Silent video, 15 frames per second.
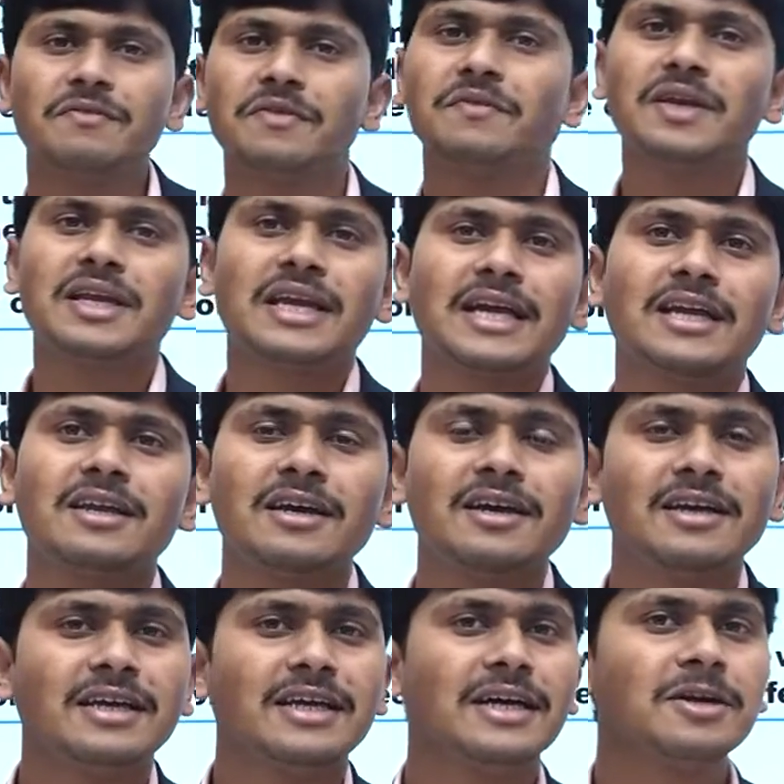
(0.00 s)
we will get
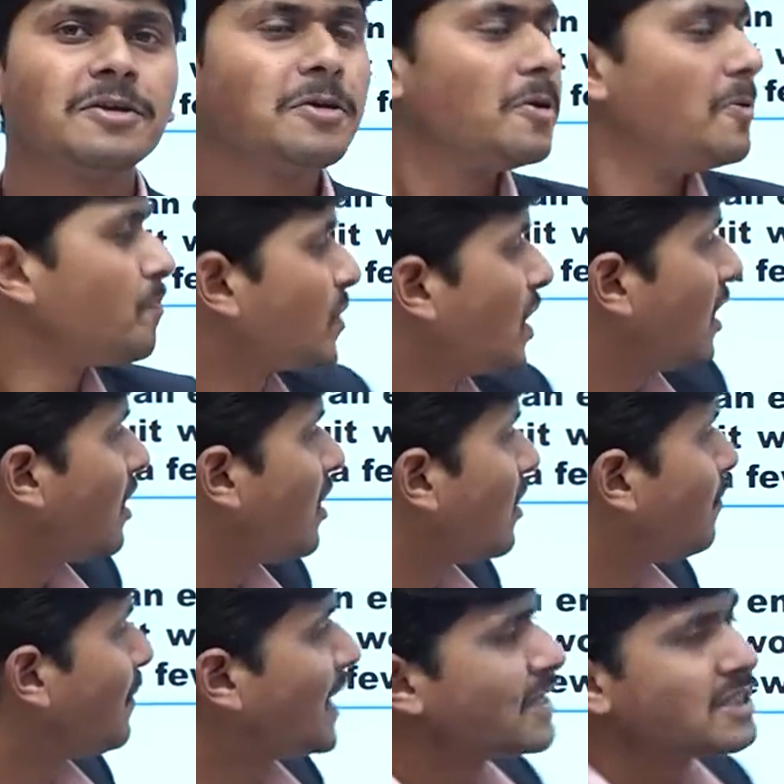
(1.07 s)
here
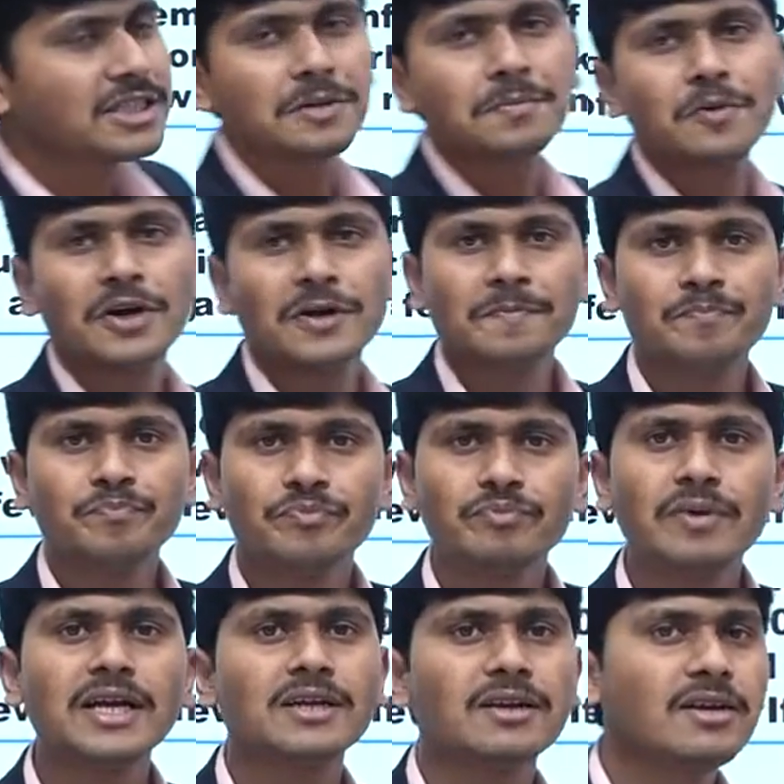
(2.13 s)
balancing point.
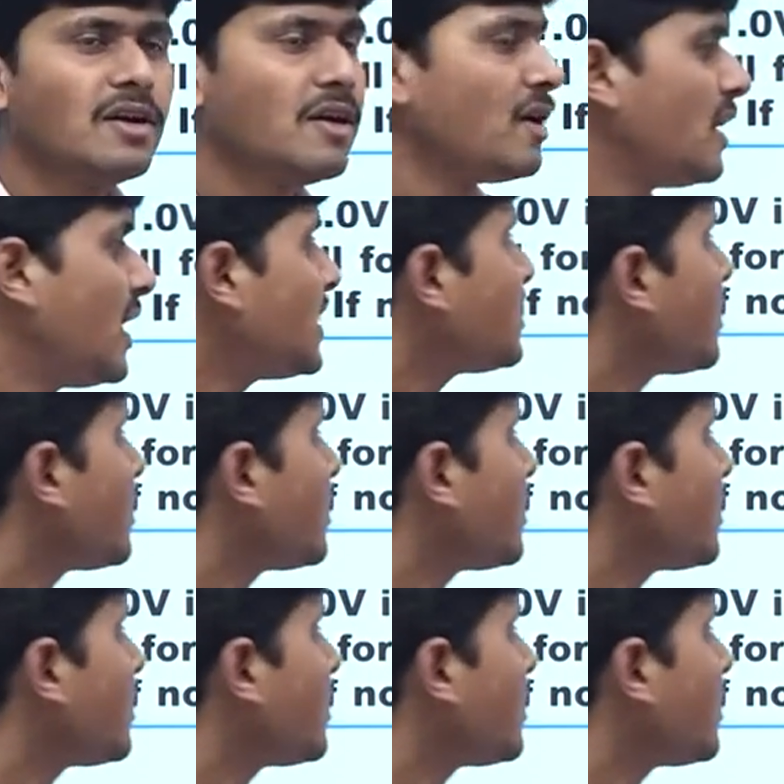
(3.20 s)
But, let's